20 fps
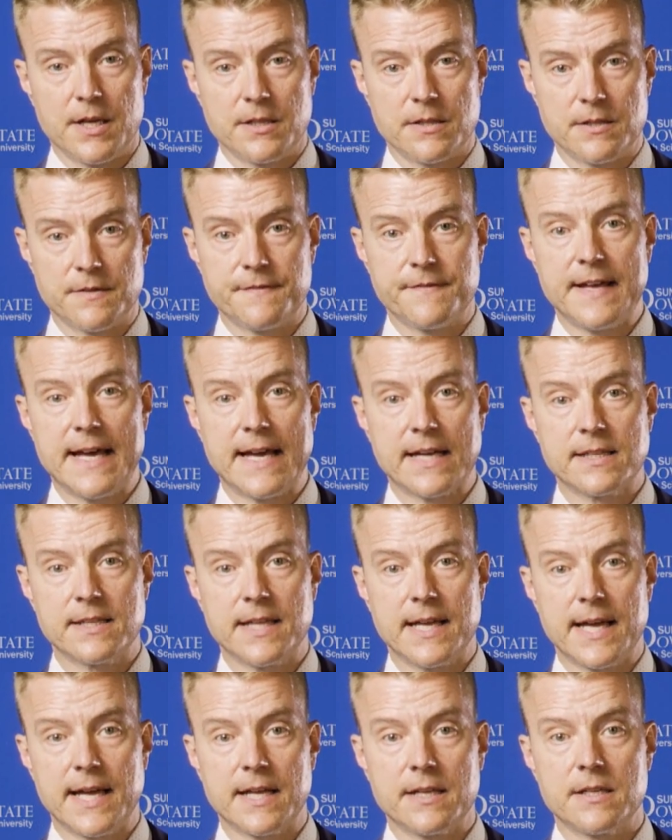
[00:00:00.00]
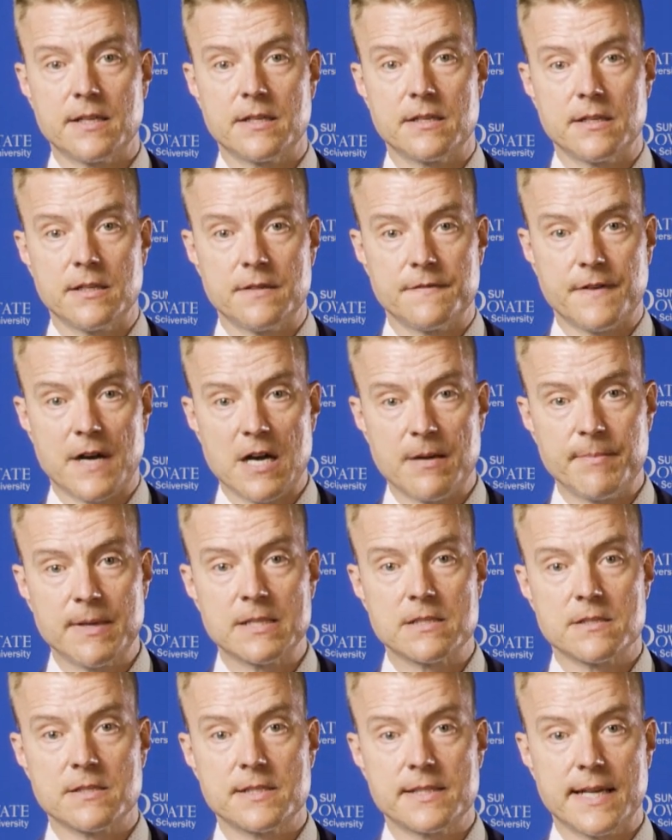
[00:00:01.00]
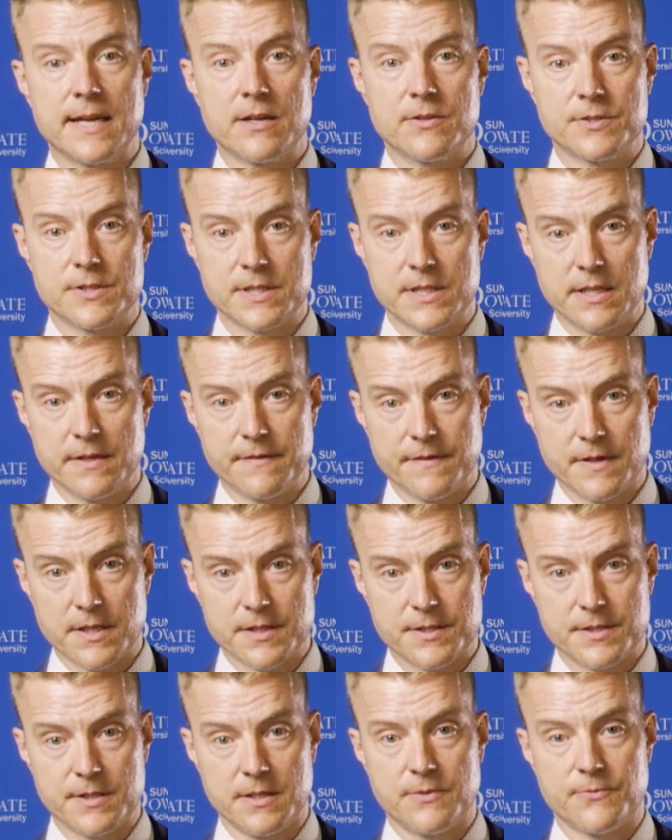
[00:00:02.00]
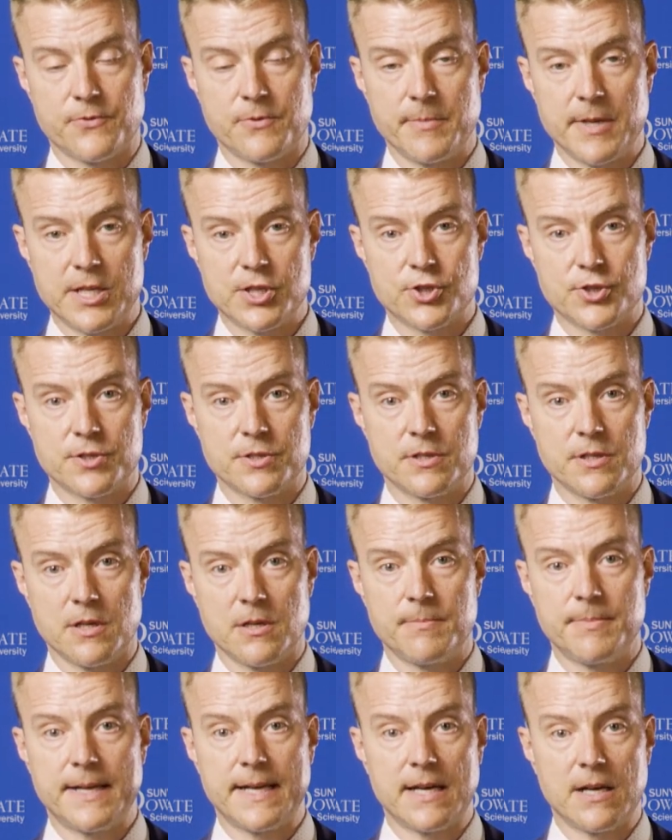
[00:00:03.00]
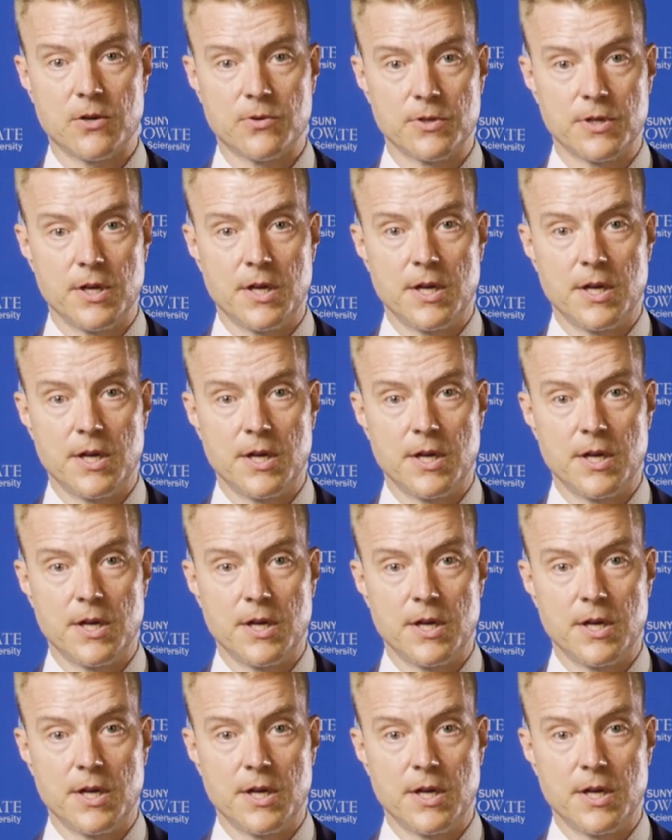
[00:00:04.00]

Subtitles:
the fact that environmental sounds give us information about